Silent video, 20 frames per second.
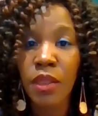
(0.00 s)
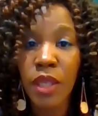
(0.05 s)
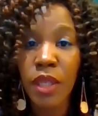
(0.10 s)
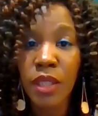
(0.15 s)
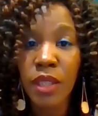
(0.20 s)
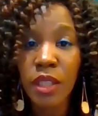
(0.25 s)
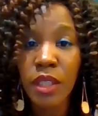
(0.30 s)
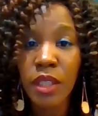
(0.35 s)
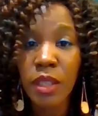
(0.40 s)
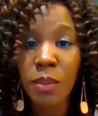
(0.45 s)

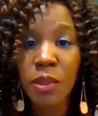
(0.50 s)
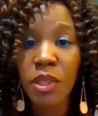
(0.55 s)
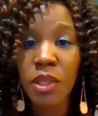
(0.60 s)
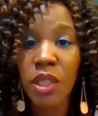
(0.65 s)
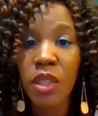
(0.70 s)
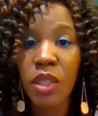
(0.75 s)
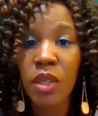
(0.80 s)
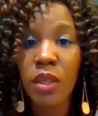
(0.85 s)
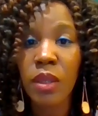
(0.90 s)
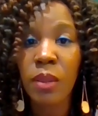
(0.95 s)
This is a
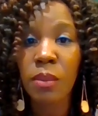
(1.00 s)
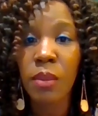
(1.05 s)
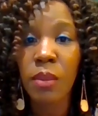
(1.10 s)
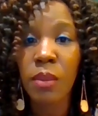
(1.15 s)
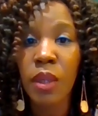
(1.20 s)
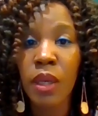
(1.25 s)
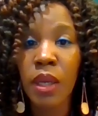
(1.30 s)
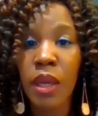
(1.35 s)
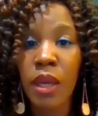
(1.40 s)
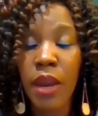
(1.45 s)
particular
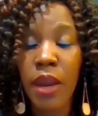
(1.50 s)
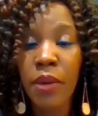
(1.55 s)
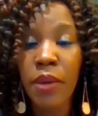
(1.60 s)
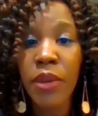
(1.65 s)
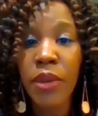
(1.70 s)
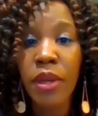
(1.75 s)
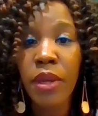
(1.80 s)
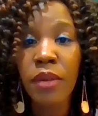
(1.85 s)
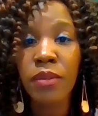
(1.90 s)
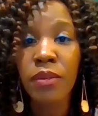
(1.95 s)

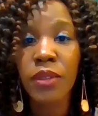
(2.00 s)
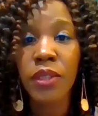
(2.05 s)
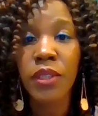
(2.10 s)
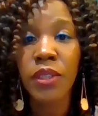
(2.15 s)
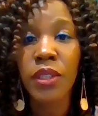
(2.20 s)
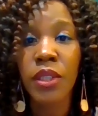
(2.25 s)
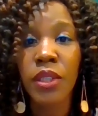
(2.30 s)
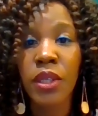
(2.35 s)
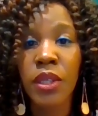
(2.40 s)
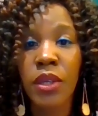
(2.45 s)
area of
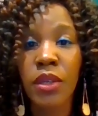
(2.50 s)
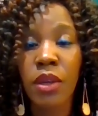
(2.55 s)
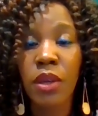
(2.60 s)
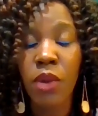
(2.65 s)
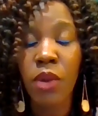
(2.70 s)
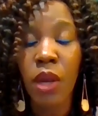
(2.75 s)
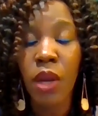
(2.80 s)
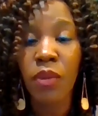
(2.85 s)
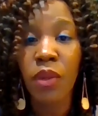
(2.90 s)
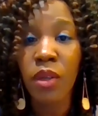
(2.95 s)
concern
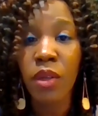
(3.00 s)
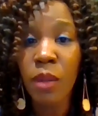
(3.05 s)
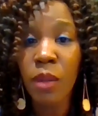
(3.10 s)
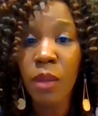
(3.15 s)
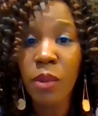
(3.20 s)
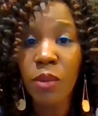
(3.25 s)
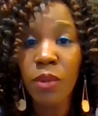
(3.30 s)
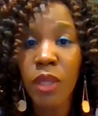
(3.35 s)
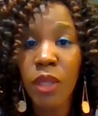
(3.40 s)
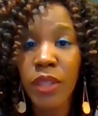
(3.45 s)
around the
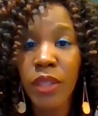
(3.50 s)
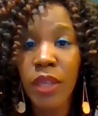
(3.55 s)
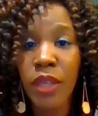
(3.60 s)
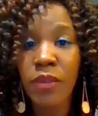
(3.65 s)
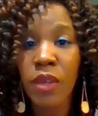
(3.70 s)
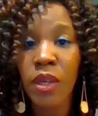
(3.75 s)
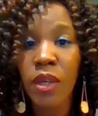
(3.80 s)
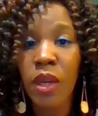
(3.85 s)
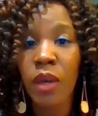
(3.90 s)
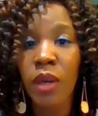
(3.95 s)
Commonwealth,
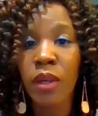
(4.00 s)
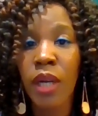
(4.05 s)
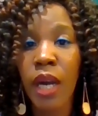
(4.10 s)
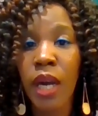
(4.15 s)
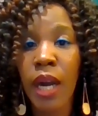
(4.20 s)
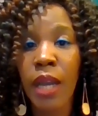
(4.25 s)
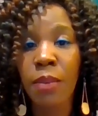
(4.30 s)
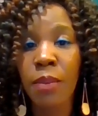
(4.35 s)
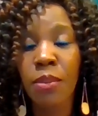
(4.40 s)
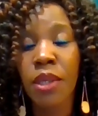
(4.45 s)
given our
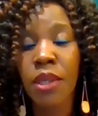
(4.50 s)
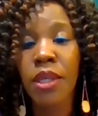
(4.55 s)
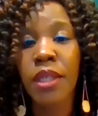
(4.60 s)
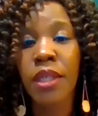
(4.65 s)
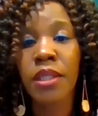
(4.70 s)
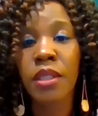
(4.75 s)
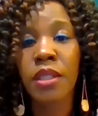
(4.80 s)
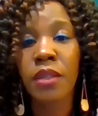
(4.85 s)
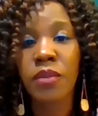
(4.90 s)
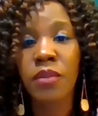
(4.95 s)
high
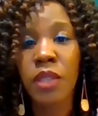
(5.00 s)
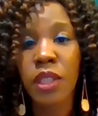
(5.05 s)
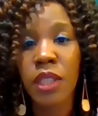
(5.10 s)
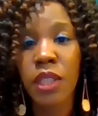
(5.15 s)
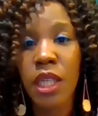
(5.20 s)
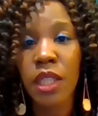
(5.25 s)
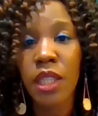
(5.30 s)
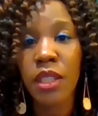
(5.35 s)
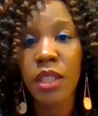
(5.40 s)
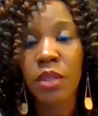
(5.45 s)
burdens of
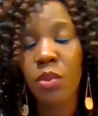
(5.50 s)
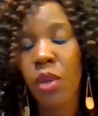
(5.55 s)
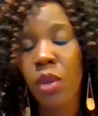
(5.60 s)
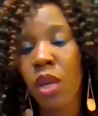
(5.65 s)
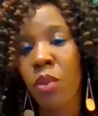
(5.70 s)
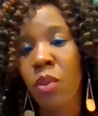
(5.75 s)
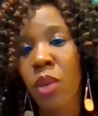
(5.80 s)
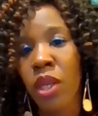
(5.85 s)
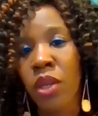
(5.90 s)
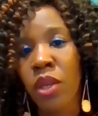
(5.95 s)
disease,
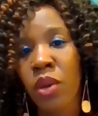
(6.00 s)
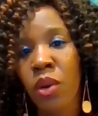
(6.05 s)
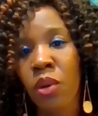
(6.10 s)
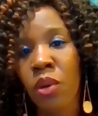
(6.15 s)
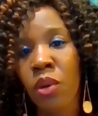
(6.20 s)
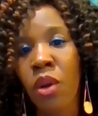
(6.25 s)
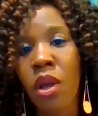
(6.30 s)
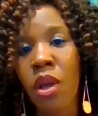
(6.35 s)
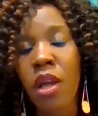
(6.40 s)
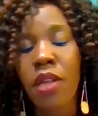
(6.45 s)
where we
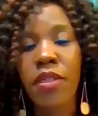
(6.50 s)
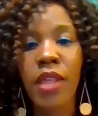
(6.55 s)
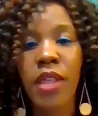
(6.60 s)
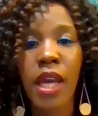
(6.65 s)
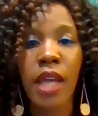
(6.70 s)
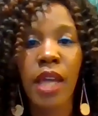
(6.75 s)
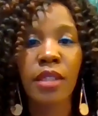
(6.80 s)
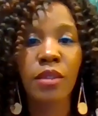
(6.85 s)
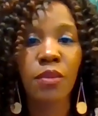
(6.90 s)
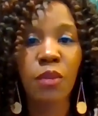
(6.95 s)
know
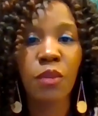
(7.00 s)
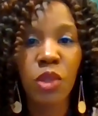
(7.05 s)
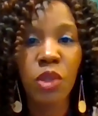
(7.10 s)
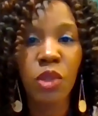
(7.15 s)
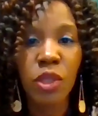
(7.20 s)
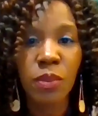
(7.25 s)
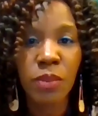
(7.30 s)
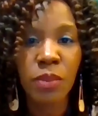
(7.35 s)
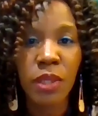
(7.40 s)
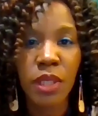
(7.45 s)
that
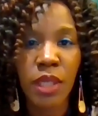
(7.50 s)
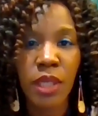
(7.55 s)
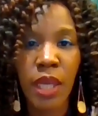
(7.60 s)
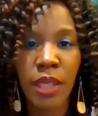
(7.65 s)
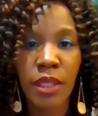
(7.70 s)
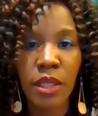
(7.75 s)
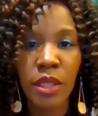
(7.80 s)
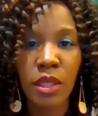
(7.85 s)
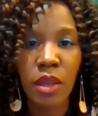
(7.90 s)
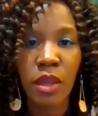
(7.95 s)

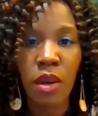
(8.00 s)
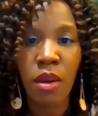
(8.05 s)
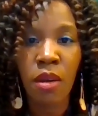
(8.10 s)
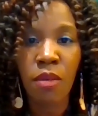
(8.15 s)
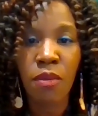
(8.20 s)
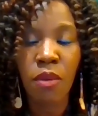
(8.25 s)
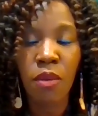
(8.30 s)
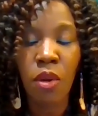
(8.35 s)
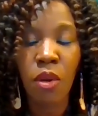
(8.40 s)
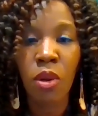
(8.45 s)
40%
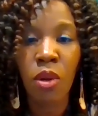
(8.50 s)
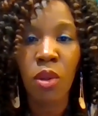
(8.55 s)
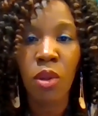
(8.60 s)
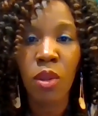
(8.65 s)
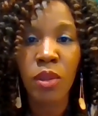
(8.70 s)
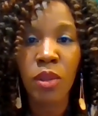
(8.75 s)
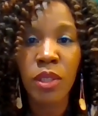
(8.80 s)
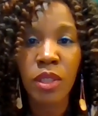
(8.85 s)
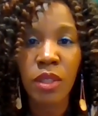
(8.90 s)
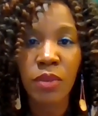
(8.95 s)
of
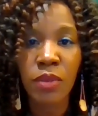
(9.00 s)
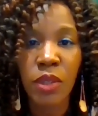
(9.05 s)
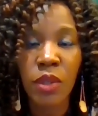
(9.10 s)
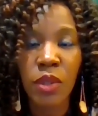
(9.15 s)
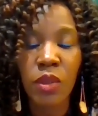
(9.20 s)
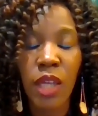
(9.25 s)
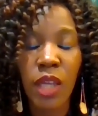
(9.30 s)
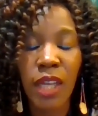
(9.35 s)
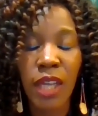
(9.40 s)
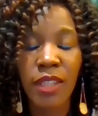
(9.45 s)
all
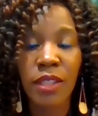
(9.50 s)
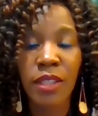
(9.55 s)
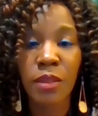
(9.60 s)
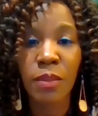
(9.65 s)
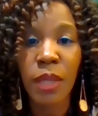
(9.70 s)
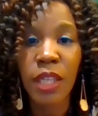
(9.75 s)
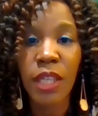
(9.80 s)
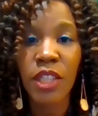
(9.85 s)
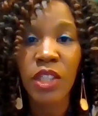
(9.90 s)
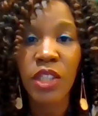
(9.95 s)
cervical cancer
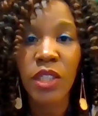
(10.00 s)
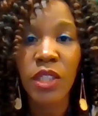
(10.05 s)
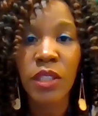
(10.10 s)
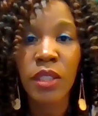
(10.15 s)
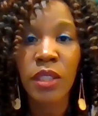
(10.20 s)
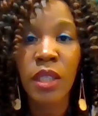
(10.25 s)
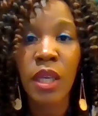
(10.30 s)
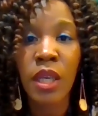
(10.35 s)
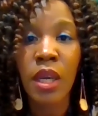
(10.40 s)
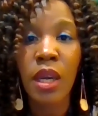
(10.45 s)

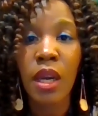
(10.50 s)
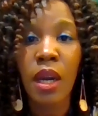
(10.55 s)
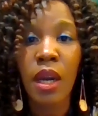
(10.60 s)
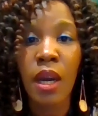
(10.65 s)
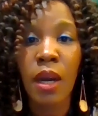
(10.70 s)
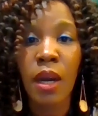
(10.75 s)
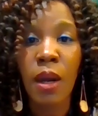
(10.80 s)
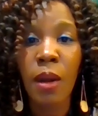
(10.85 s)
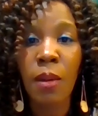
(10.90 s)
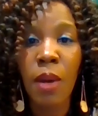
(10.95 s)
patients
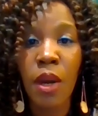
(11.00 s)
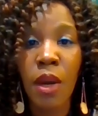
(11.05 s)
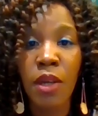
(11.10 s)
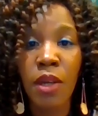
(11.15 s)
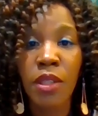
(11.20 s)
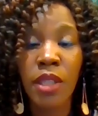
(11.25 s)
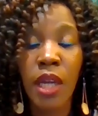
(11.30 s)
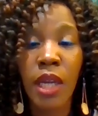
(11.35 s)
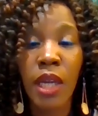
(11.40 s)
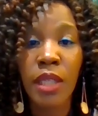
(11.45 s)

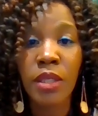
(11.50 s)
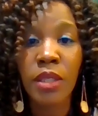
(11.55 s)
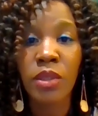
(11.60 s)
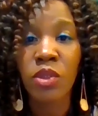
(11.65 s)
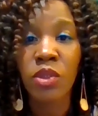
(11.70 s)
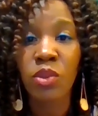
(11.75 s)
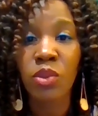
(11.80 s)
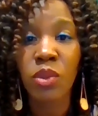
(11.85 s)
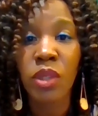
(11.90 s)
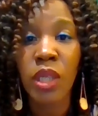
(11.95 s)
are
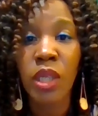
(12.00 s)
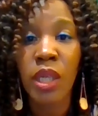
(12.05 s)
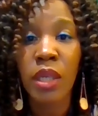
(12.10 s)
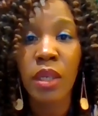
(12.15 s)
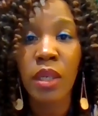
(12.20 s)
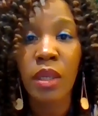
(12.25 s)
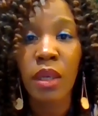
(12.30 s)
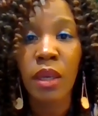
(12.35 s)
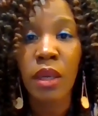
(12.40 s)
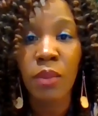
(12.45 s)
diagnosed
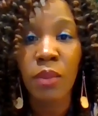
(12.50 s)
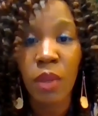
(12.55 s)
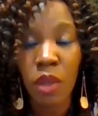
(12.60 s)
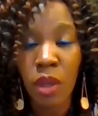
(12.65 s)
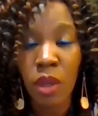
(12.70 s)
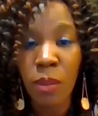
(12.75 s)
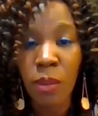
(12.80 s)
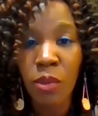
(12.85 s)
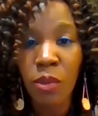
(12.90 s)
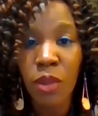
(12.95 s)
within the
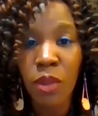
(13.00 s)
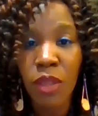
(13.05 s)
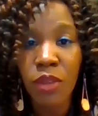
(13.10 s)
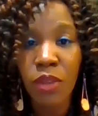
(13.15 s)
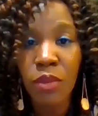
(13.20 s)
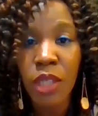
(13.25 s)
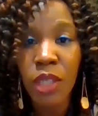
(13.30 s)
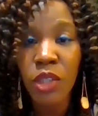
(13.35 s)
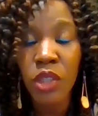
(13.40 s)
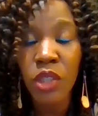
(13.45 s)

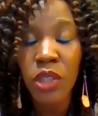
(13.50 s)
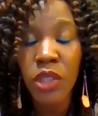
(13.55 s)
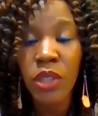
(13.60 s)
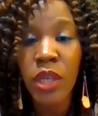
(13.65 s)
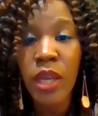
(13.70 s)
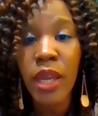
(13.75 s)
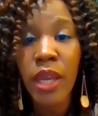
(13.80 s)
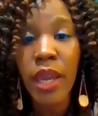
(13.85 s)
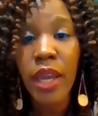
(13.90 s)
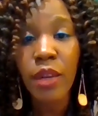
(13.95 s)
Commonwealth region,
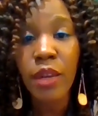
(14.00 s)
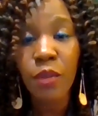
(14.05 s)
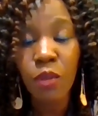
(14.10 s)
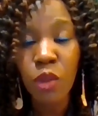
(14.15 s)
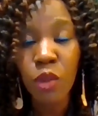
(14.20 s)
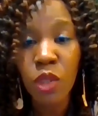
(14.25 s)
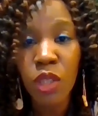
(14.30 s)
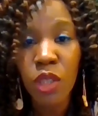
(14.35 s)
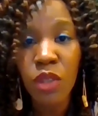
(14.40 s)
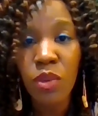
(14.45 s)
and
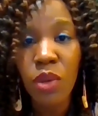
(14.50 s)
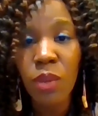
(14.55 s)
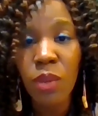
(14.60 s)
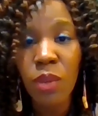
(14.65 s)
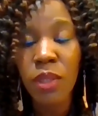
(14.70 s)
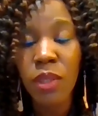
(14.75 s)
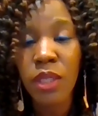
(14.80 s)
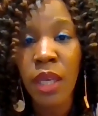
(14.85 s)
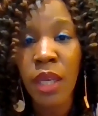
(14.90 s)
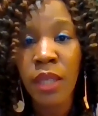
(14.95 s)

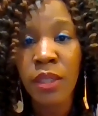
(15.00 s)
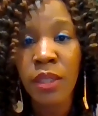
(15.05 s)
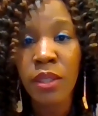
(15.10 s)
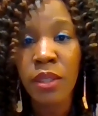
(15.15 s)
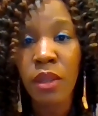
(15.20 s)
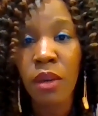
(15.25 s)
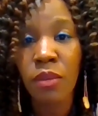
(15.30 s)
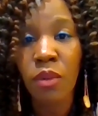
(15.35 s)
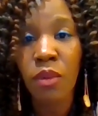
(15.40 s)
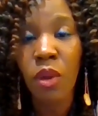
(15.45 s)

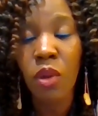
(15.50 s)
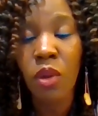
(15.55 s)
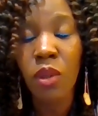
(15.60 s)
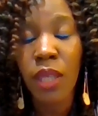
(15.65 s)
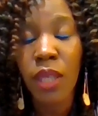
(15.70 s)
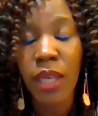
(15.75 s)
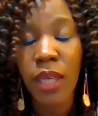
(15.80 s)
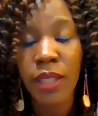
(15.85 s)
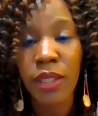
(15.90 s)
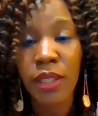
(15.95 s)
43% of
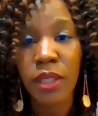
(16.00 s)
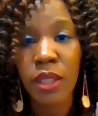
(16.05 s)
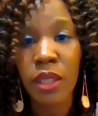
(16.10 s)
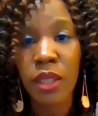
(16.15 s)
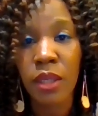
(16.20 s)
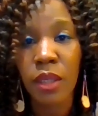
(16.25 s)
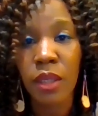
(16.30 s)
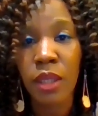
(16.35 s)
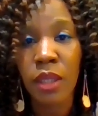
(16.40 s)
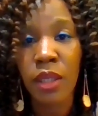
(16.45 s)
all
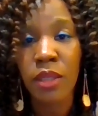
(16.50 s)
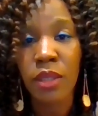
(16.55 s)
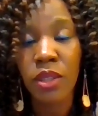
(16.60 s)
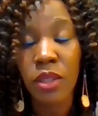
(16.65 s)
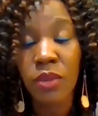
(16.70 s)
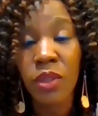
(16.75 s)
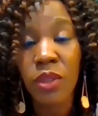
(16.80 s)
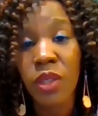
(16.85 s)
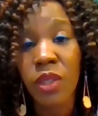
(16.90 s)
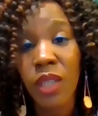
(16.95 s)

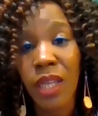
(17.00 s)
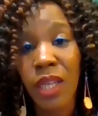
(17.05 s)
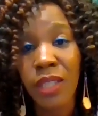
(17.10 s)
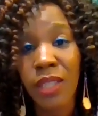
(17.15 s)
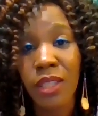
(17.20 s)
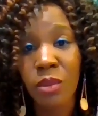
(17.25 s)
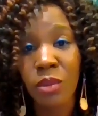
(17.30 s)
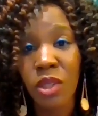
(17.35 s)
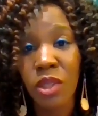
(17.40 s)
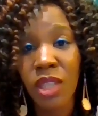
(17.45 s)
cervical
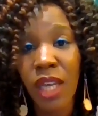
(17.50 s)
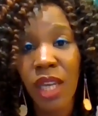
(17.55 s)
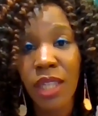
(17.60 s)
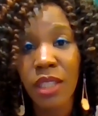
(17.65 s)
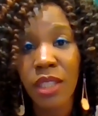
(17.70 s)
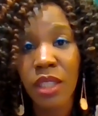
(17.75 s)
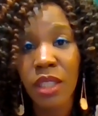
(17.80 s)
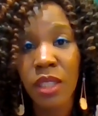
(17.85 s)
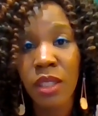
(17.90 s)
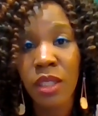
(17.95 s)
cancer
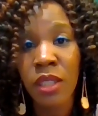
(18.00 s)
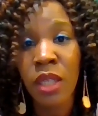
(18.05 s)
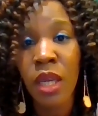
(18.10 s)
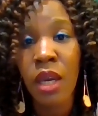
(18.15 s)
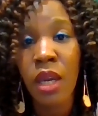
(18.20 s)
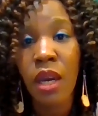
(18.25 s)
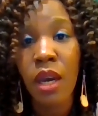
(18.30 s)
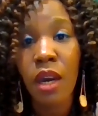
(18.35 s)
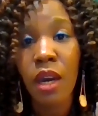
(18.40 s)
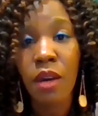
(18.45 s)
mortalities
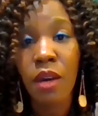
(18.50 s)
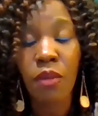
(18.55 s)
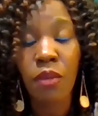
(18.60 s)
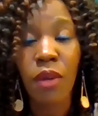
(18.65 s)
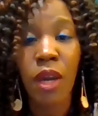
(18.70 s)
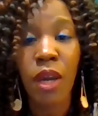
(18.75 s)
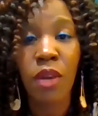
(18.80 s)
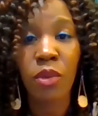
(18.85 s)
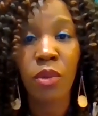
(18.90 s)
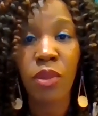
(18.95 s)
are
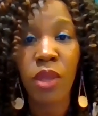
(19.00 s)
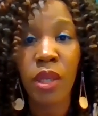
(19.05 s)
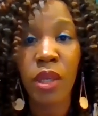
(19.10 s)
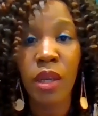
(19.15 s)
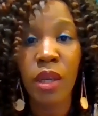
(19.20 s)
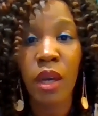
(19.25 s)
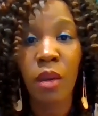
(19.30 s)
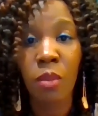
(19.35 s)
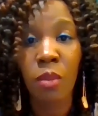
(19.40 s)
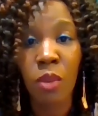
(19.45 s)
found
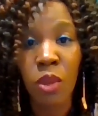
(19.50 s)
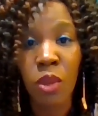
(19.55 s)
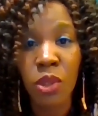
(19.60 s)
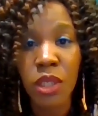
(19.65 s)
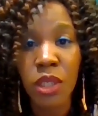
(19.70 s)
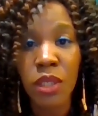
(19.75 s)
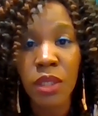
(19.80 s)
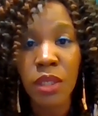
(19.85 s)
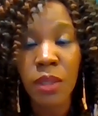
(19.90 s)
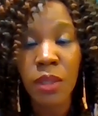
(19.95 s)
within our
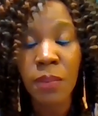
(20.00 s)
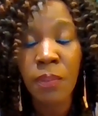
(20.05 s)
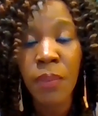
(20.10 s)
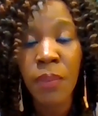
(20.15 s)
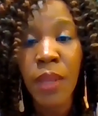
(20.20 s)
borders.